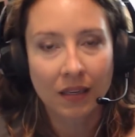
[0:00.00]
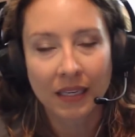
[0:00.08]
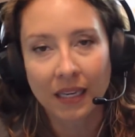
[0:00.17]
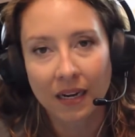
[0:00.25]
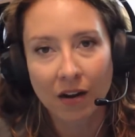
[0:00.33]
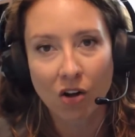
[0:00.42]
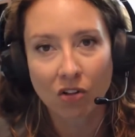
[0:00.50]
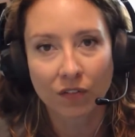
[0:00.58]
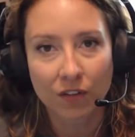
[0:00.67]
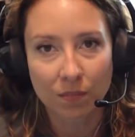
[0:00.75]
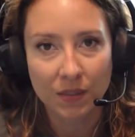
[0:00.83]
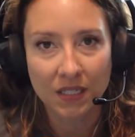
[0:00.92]
getting all of
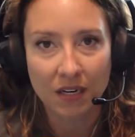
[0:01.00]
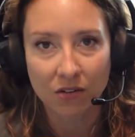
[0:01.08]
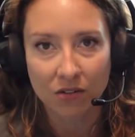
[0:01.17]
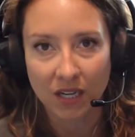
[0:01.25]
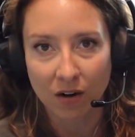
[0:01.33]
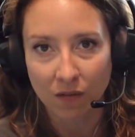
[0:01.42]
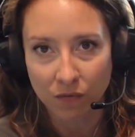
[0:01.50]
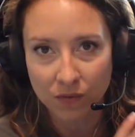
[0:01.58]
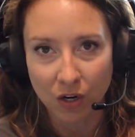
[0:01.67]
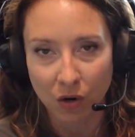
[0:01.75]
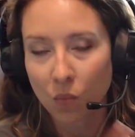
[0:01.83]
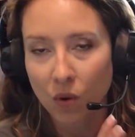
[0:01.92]
the potatoes out of,
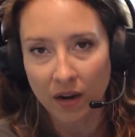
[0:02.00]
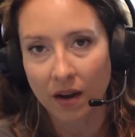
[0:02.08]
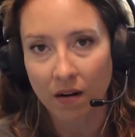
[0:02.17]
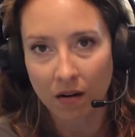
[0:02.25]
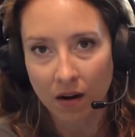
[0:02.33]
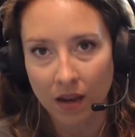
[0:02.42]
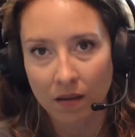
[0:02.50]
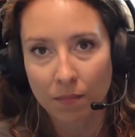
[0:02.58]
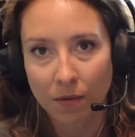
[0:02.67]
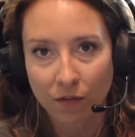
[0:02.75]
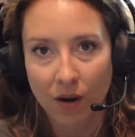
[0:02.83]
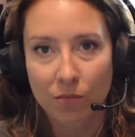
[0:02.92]
one area
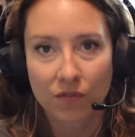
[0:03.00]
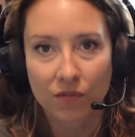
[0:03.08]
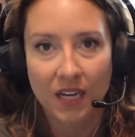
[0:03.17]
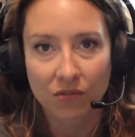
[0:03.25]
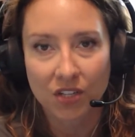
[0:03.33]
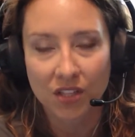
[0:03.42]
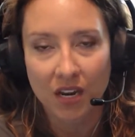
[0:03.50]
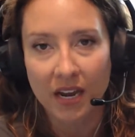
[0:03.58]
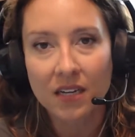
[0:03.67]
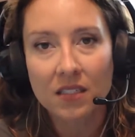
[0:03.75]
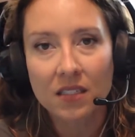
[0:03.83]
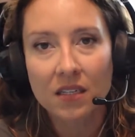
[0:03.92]
before I moved down to the
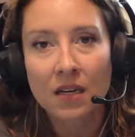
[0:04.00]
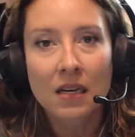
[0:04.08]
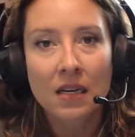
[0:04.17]
next.